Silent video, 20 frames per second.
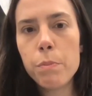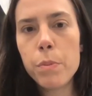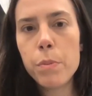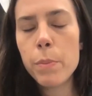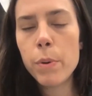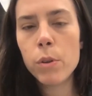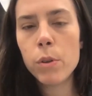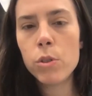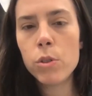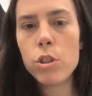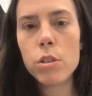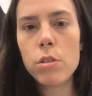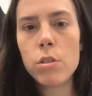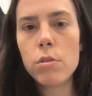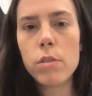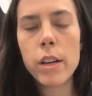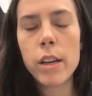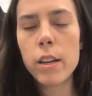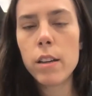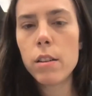people
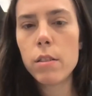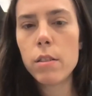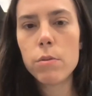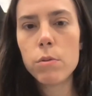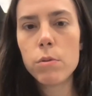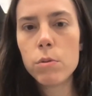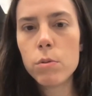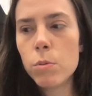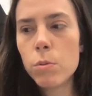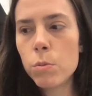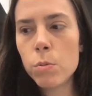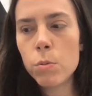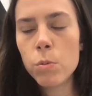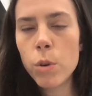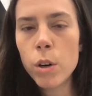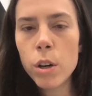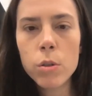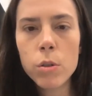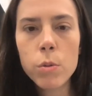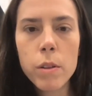just like
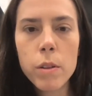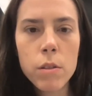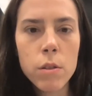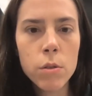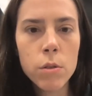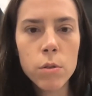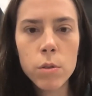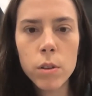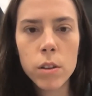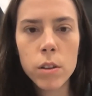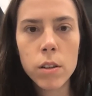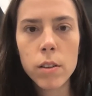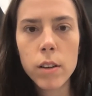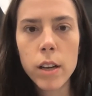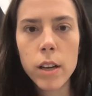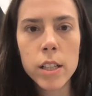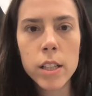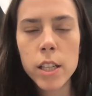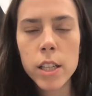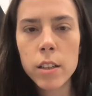work with you or
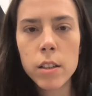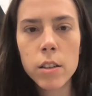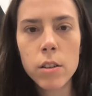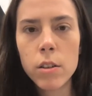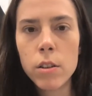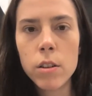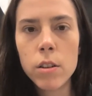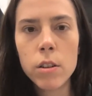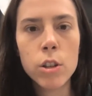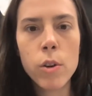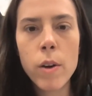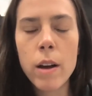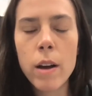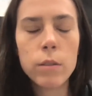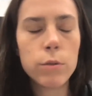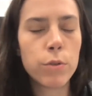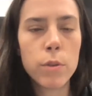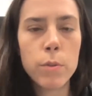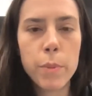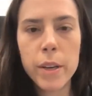adhere or go
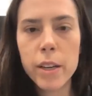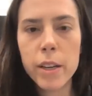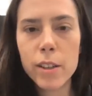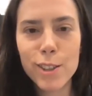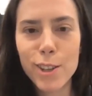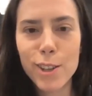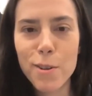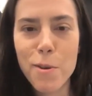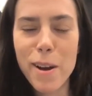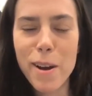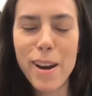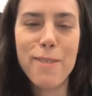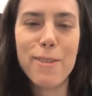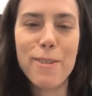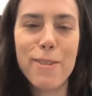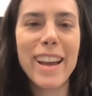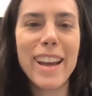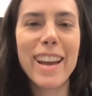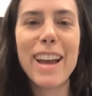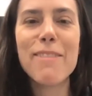out for beers or
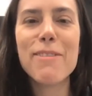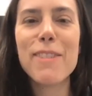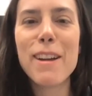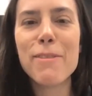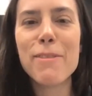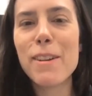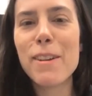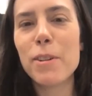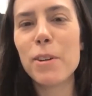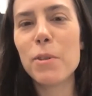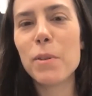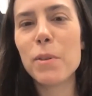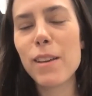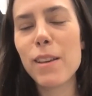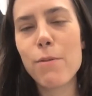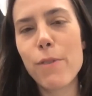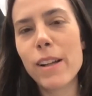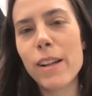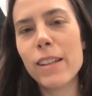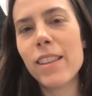whatever. Like I've never
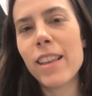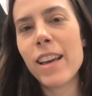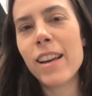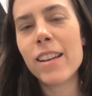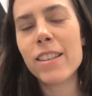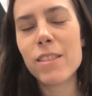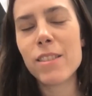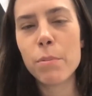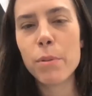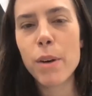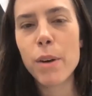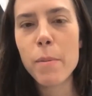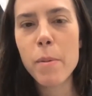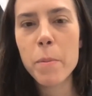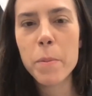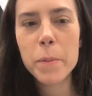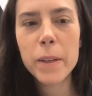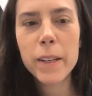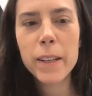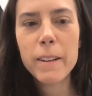really felt that as a
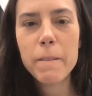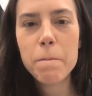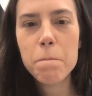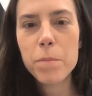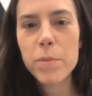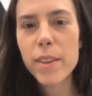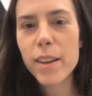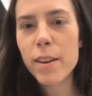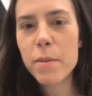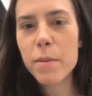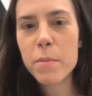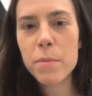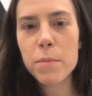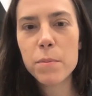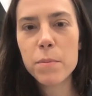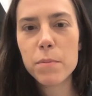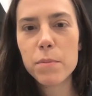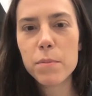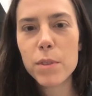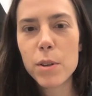problem.
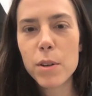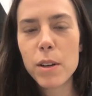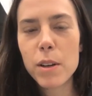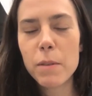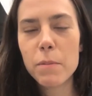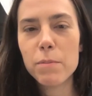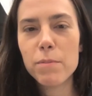So yeah.